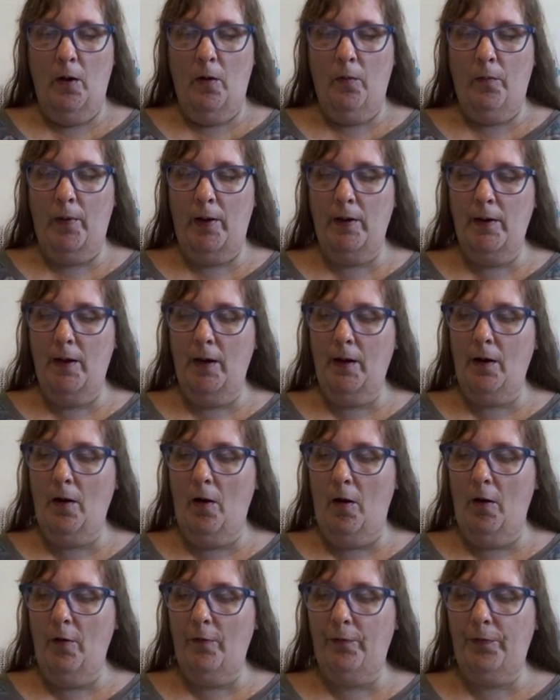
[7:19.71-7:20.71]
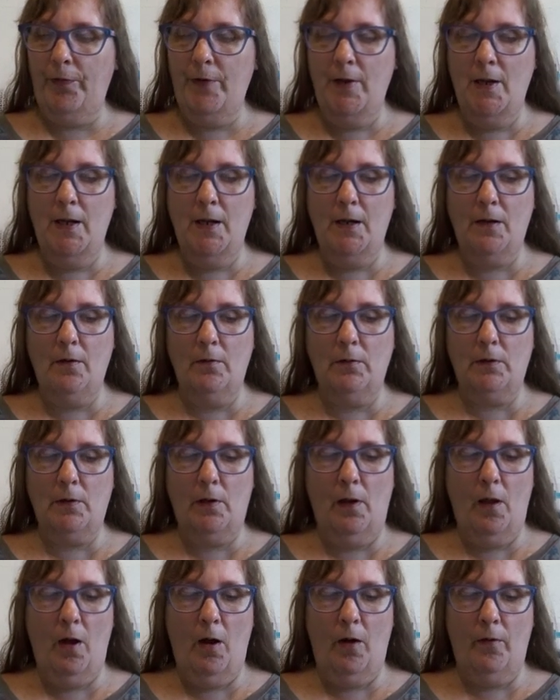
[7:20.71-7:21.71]
When they got off the Eagle's
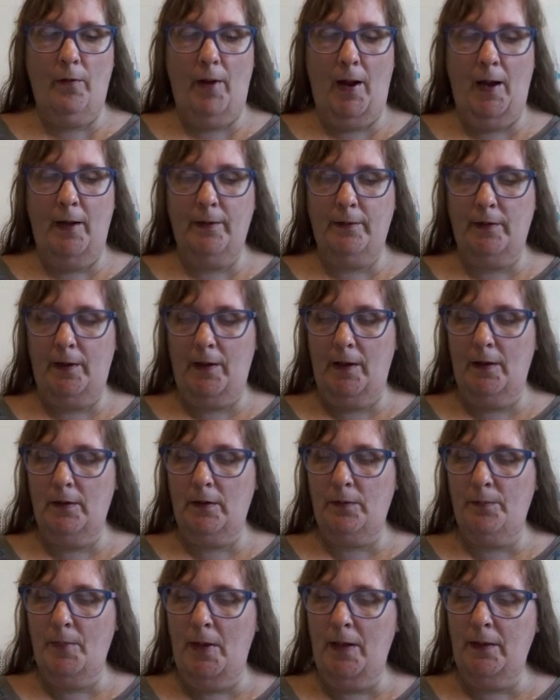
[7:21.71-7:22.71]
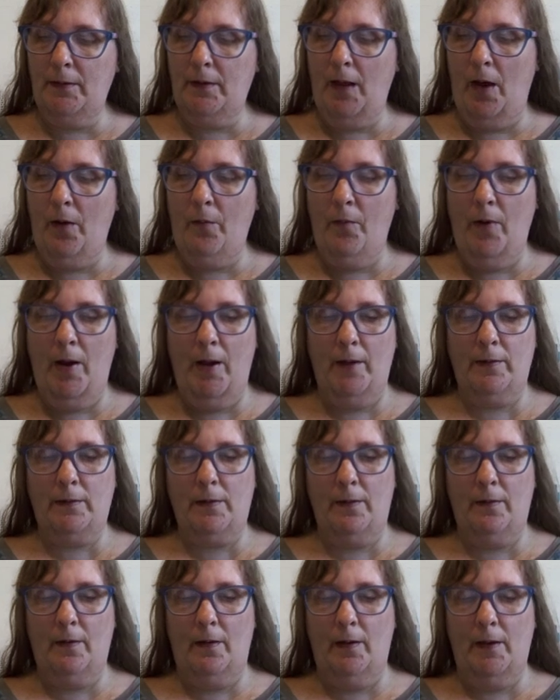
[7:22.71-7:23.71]
Claw ride, the kids made their way
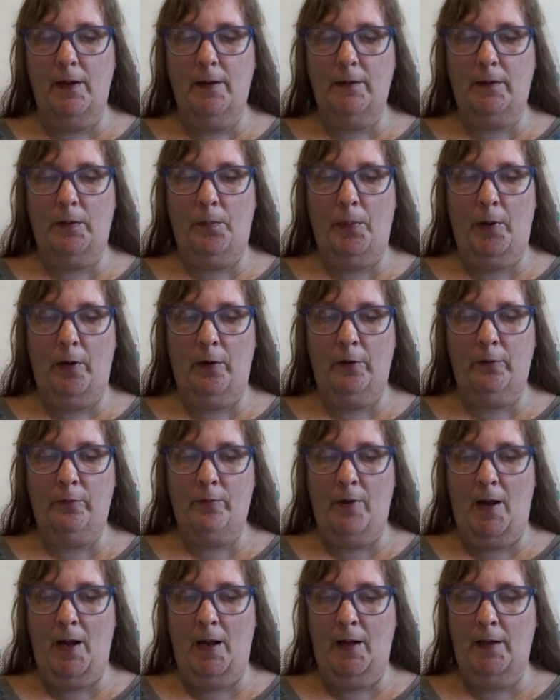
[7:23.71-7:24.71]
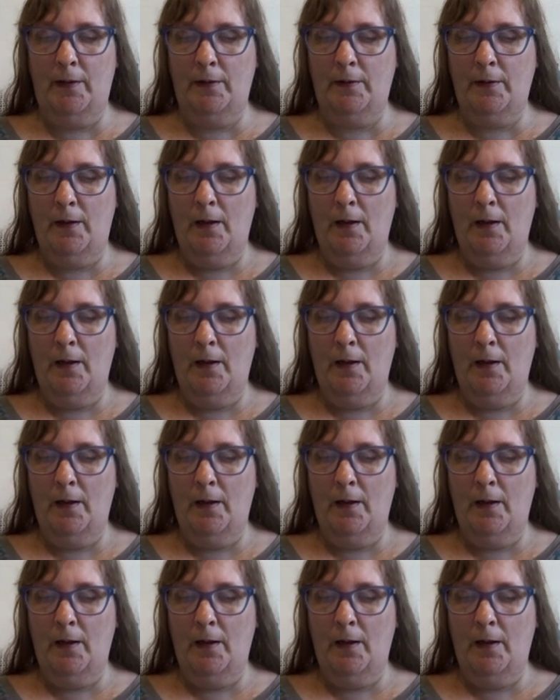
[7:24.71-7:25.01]
to the Ladybird ride.